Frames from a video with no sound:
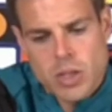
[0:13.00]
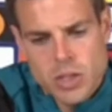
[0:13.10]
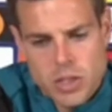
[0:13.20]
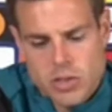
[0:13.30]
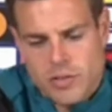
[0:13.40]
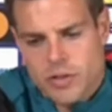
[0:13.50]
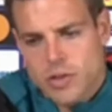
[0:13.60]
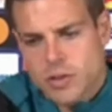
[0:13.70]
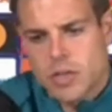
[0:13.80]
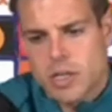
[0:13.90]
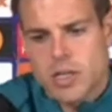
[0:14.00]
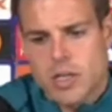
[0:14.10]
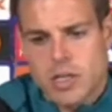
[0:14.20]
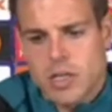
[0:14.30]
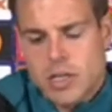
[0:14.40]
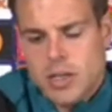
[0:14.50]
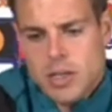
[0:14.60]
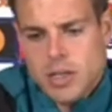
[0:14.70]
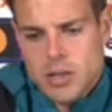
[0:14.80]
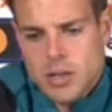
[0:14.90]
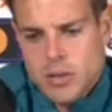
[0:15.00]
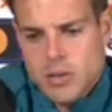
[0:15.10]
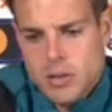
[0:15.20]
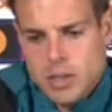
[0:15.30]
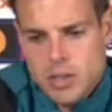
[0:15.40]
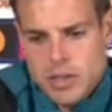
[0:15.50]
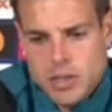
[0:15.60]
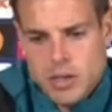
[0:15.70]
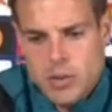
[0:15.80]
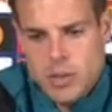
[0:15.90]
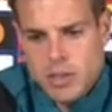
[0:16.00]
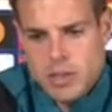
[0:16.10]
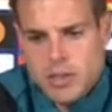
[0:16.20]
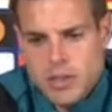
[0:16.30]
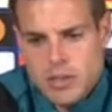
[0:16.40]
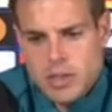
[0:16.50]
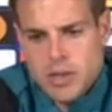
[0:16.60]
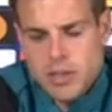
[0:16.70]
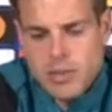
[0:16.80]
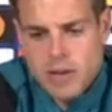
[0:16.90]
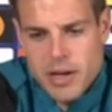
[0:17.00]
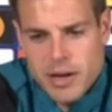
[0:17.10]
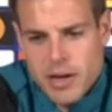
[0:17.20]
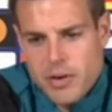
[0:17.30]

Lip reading: Yes, of course. You know, Saul is a great player.